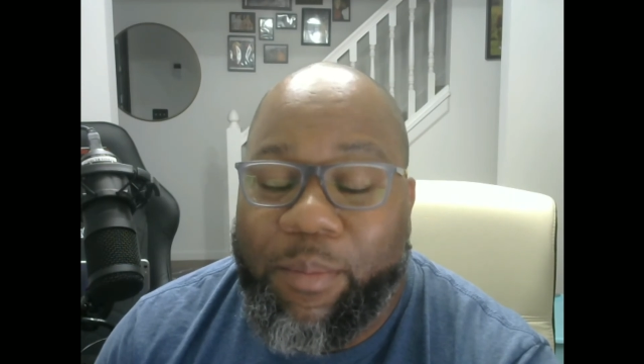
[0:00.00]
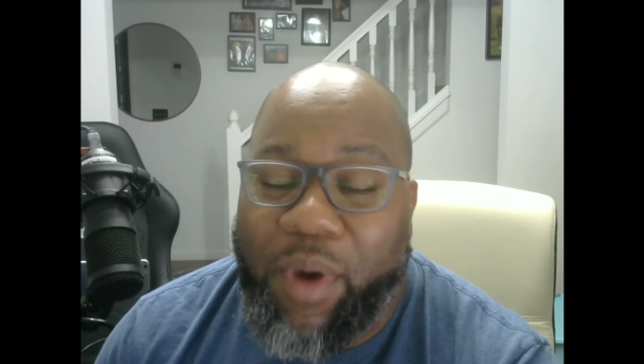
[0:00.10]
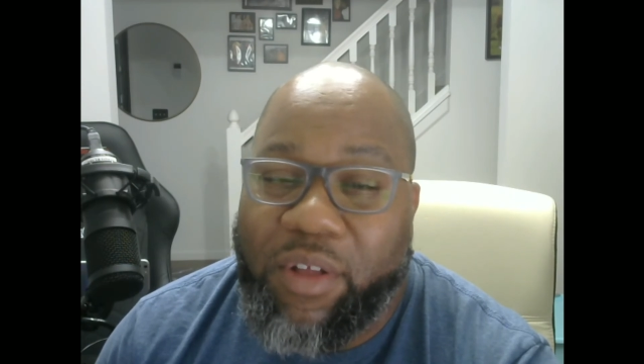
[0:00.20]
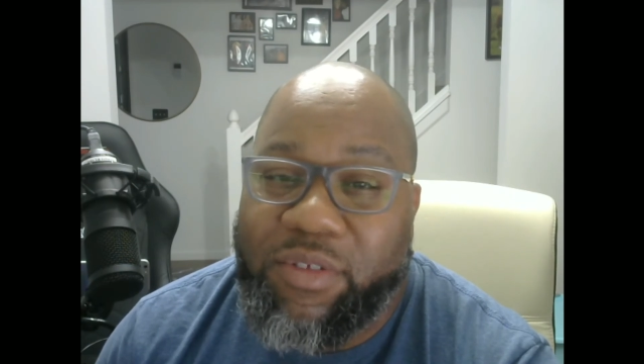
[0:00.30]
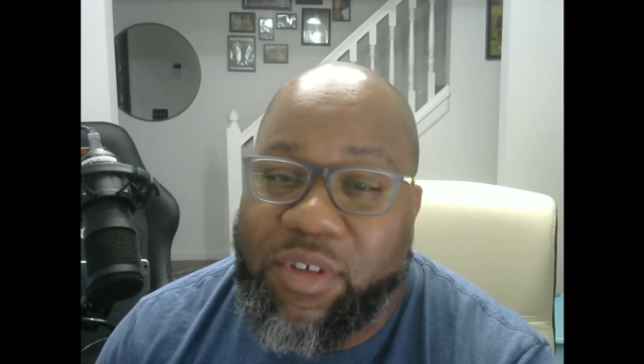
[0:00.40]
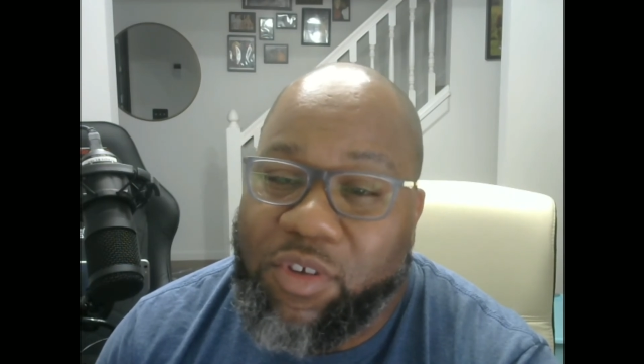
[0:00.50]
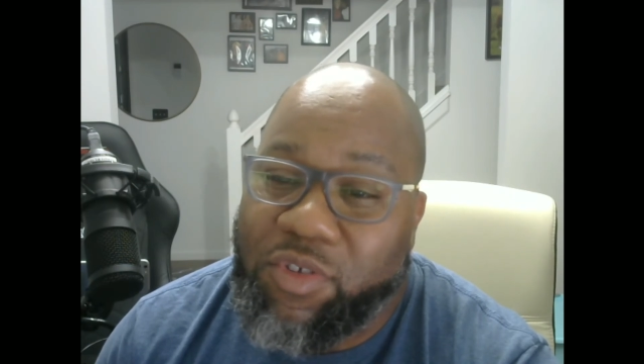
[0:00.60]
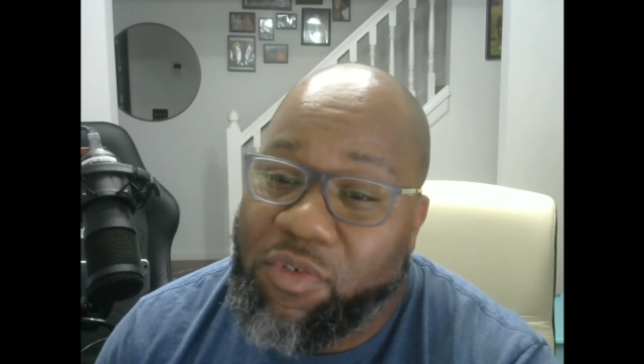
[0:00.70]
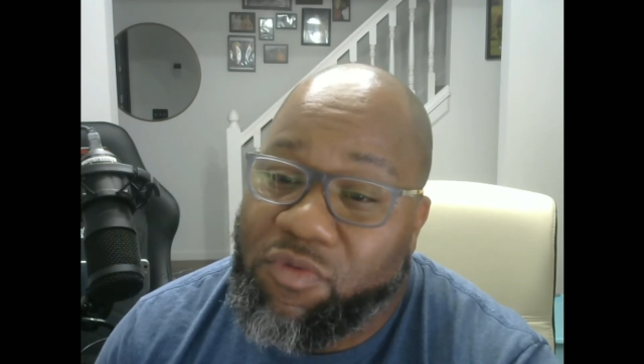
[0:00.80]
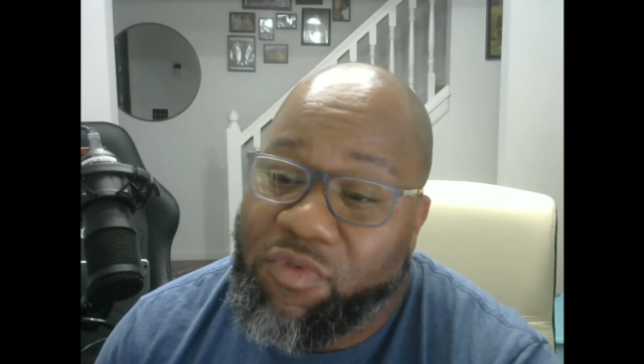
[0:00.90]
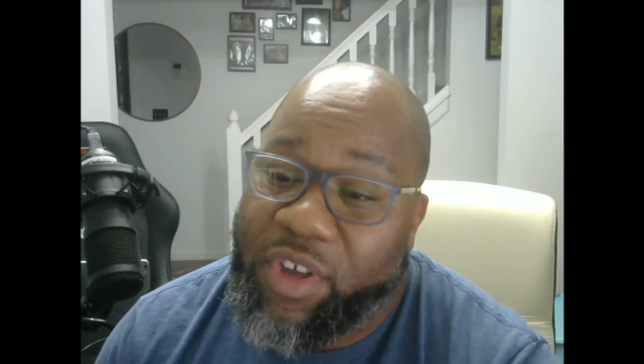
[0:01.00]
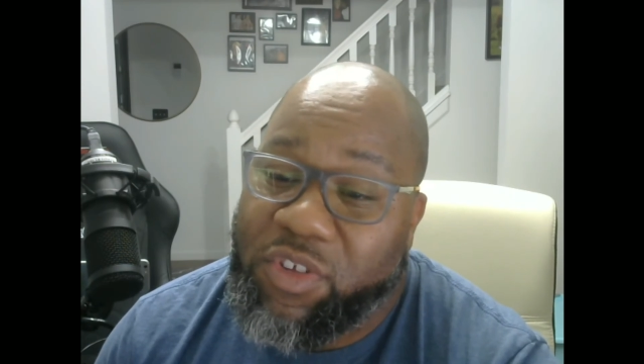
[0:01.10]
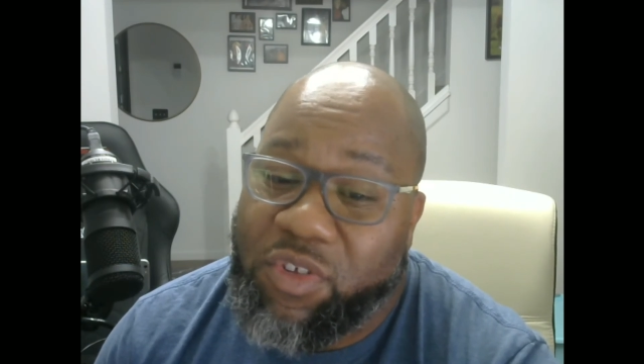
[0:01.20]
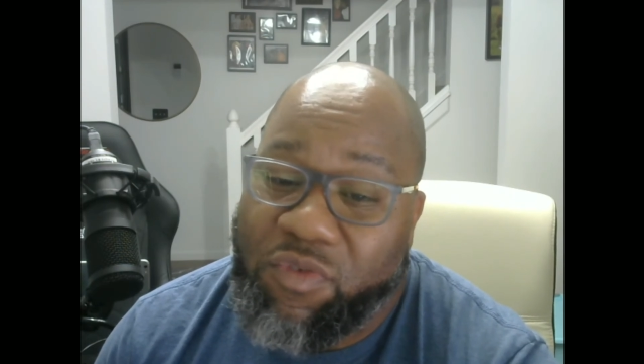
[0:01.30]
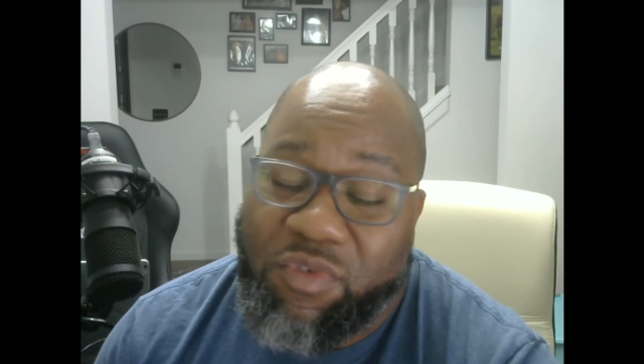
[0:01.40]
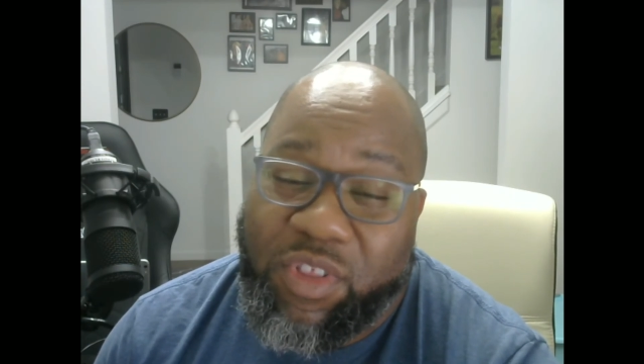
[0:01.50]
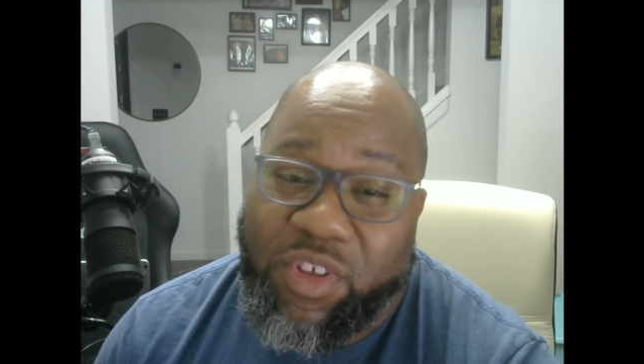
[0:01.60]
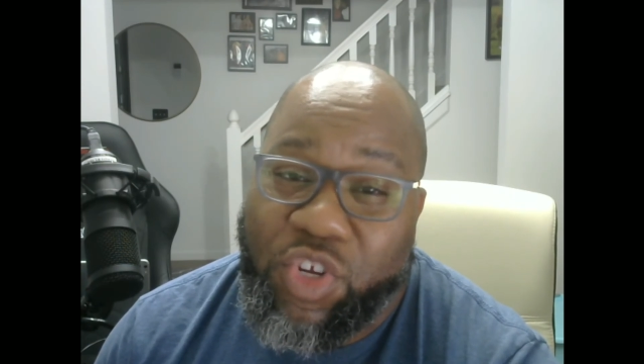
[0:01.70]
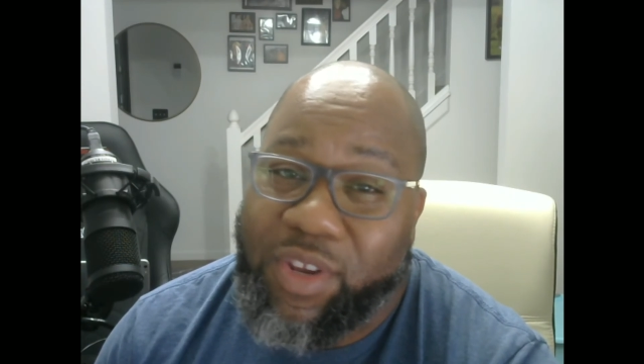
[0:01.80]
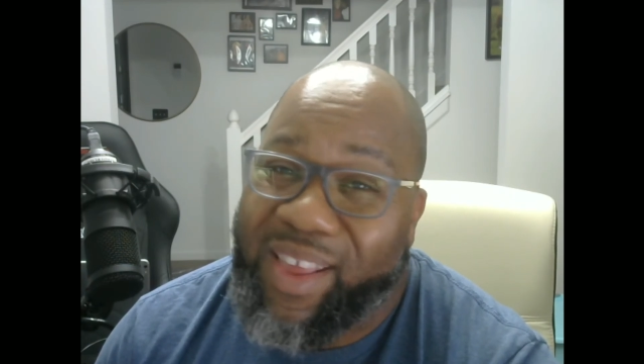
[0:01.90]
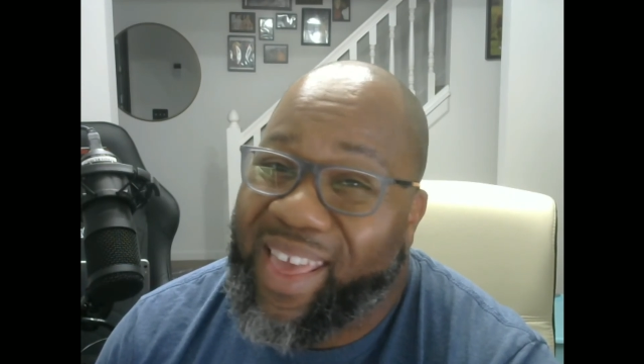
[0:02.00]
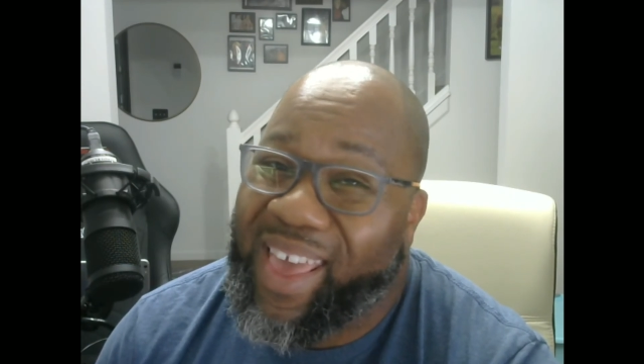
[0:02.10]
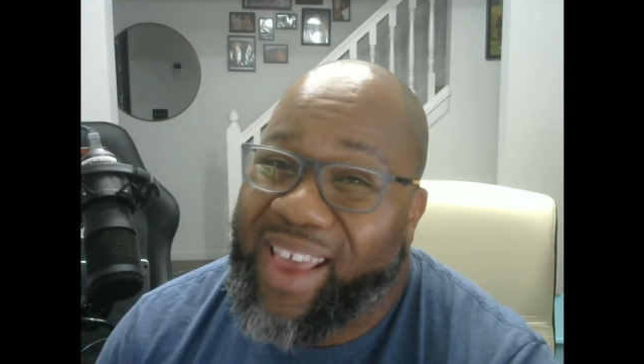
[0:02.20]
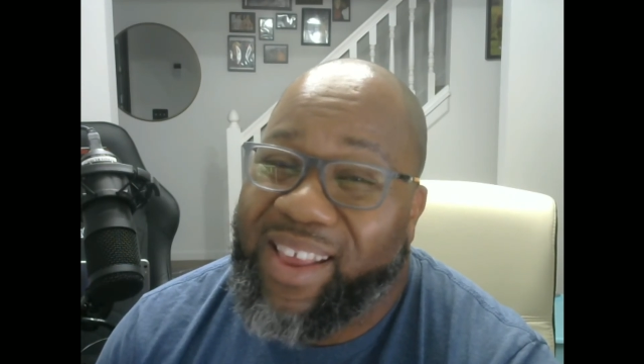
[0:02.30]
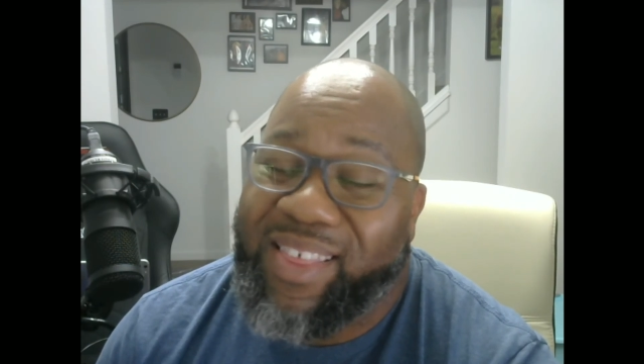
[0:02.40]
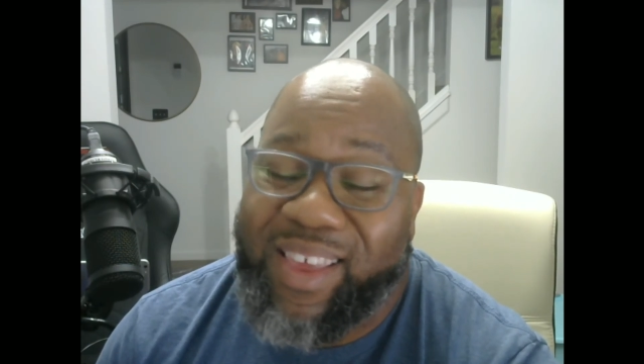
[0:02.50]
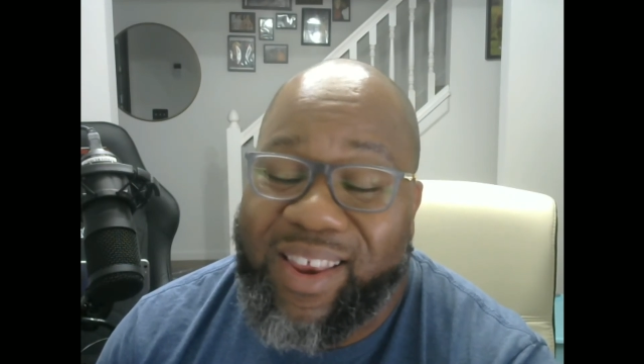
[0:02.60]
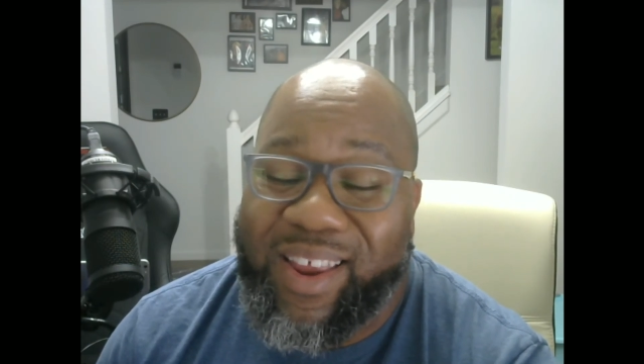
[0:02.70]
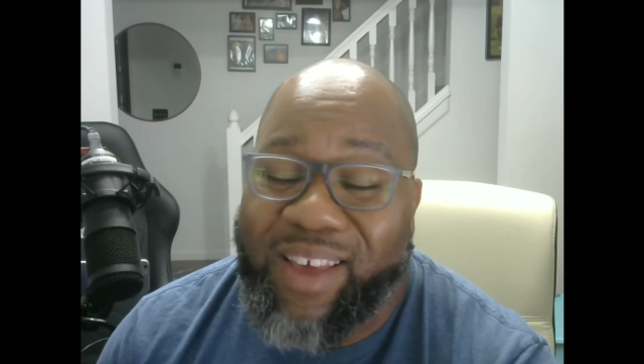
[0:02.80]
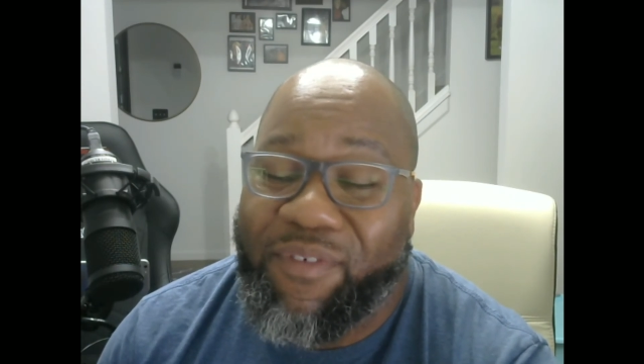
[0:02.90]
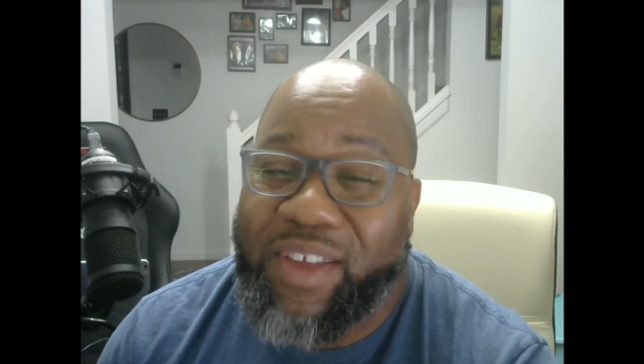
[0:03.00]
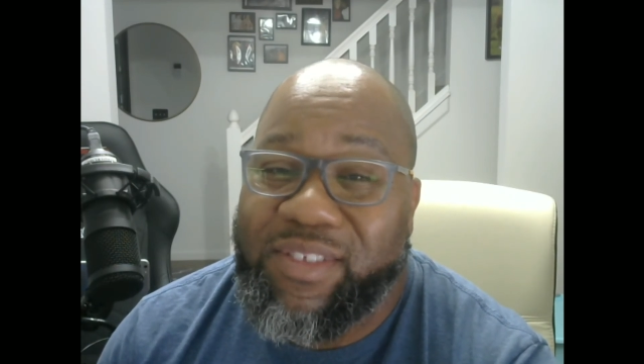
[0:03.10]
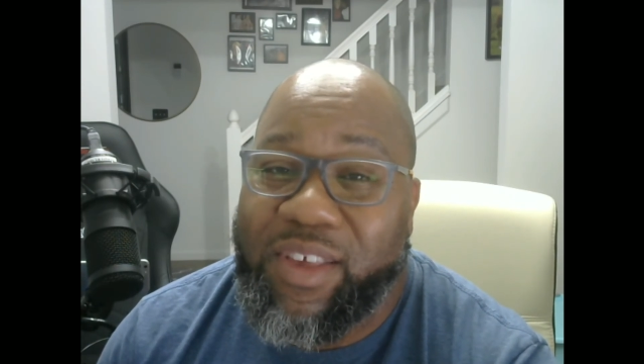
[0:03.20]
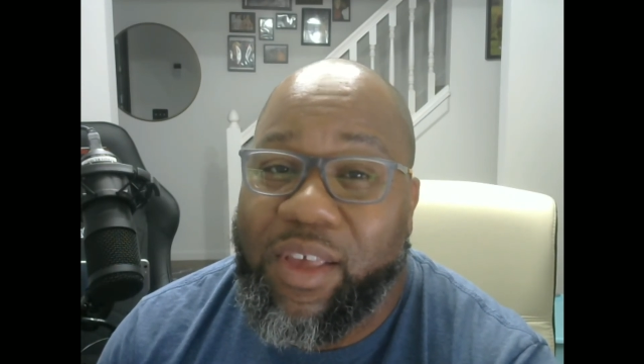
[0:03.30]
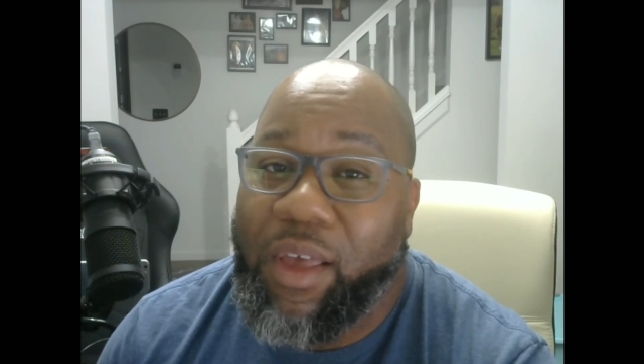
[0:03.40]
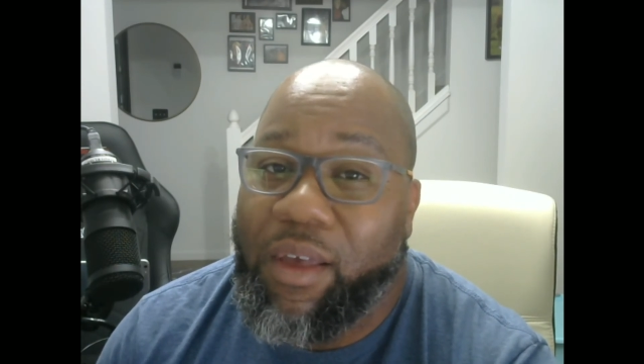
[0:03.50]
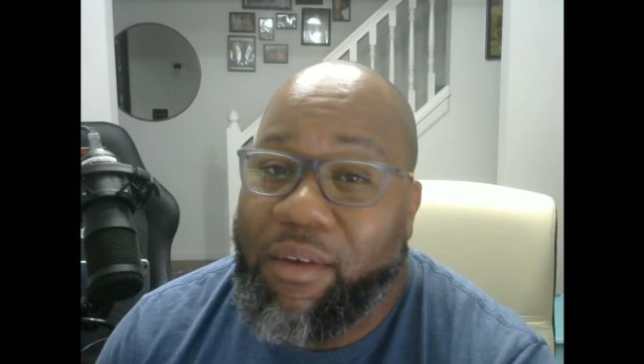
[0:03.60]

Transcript: Politics, race, religion, anything that I fancy.